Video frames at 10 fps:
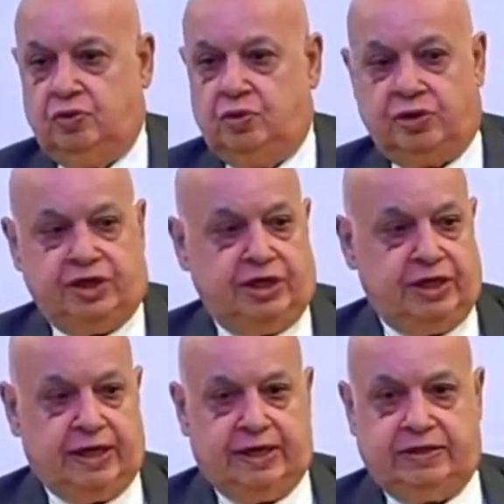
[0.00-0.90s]
looking
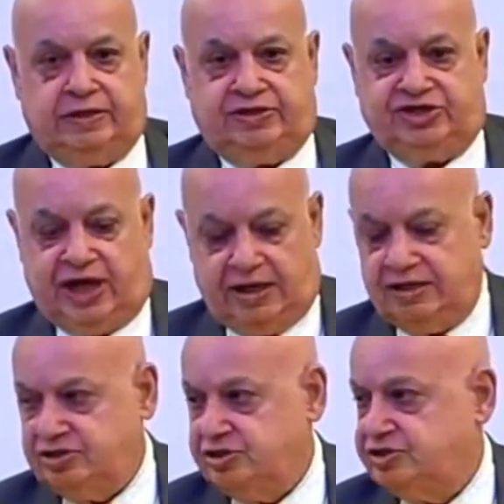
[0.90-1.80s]
at
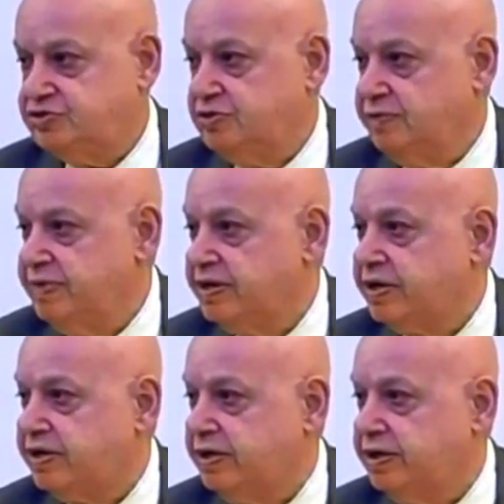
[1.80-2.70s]
challenges to
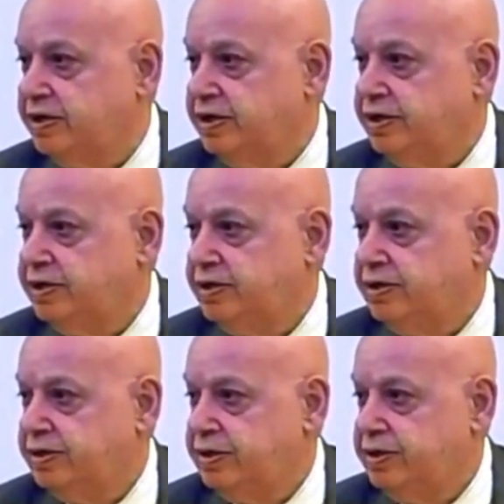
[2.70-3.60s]
America
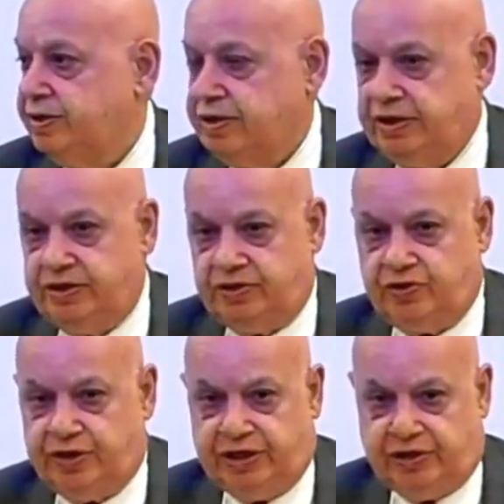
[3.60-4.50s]
in the
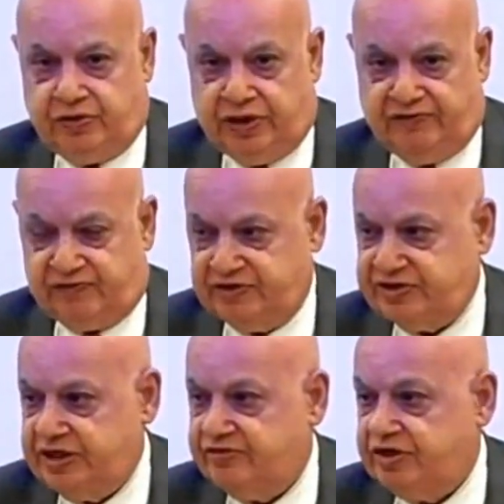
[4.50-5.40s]

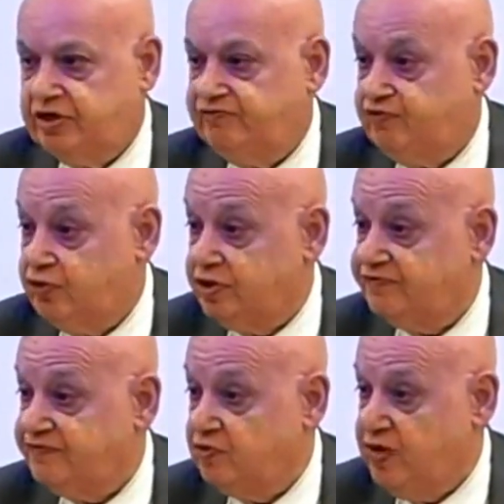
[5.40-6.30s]
21st century in 4
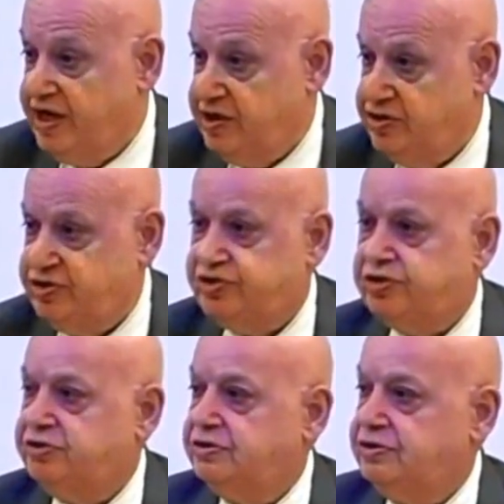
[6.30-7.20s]
different ways.
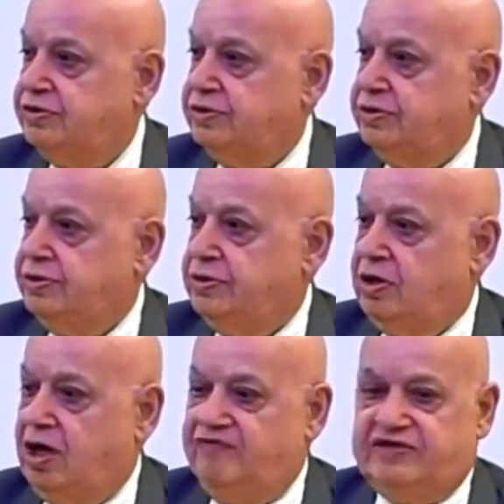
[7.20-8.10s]

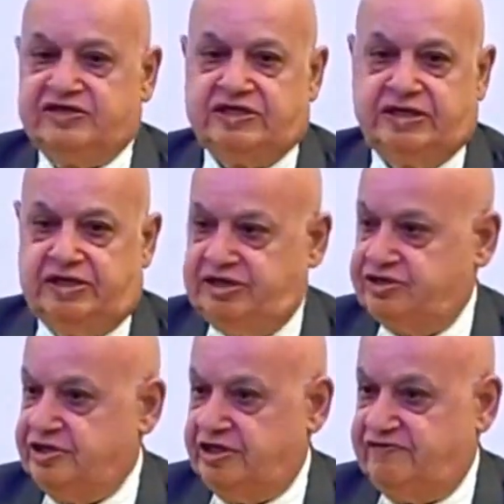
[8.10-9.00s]
Obviously, these
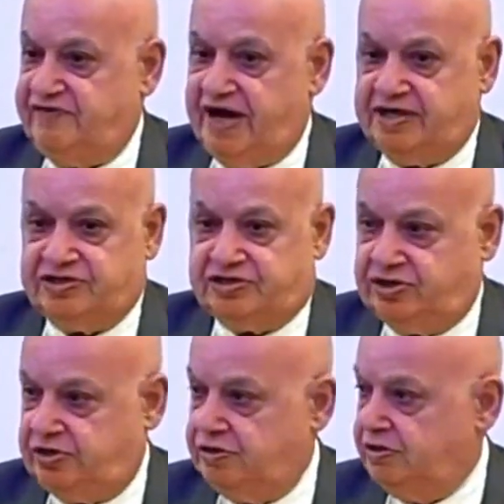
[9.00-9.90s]
are not facts,
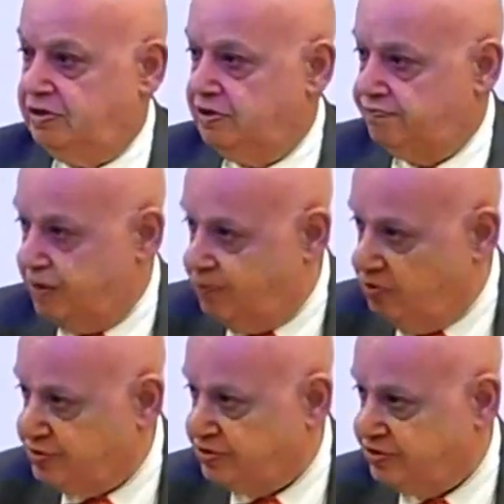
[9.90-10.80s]
they're
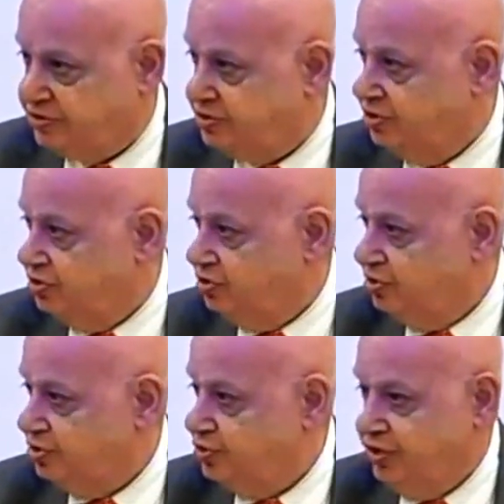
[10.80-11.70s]
proposals.
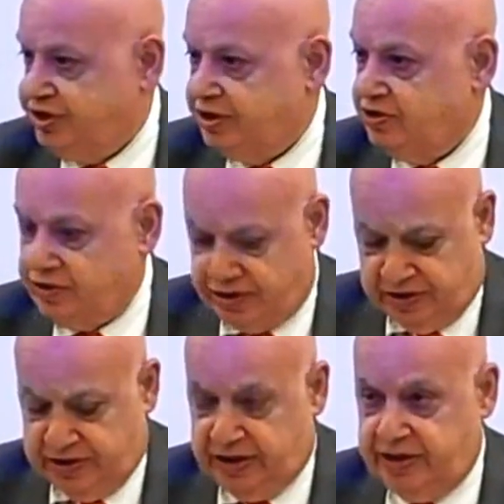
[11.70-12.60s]
So you can look
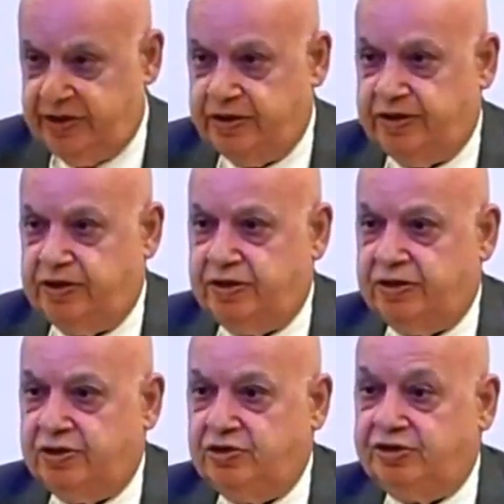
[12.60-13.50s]
at
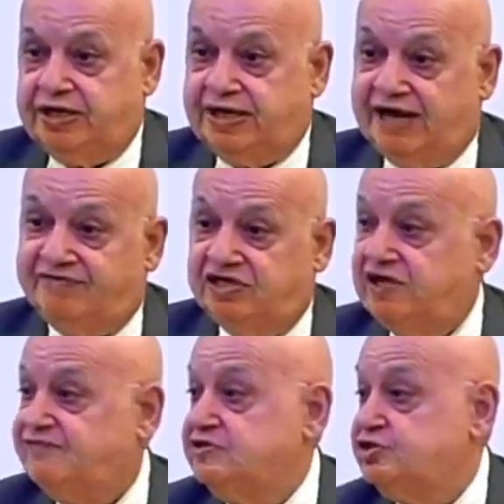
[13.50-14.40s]
you can have a
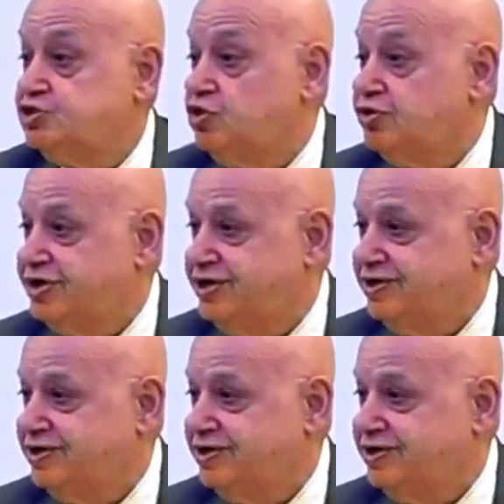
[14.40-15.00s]
different story